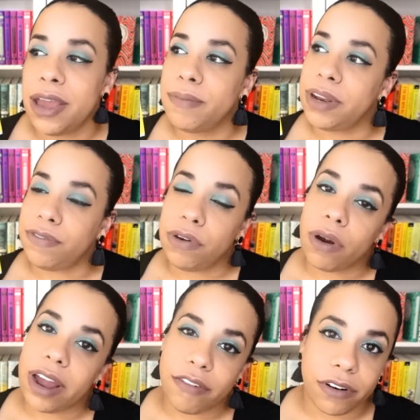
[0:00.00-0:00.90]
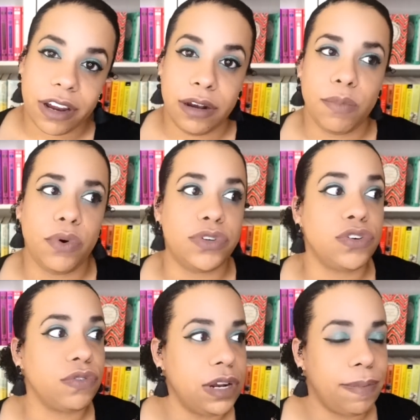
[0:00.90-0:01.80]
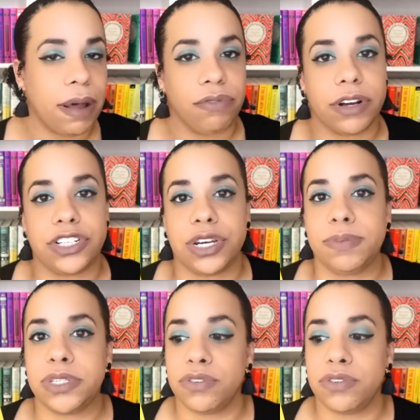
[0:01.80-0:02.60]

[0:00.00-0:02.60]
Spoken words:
but if you are ever in a mood to read about friendships,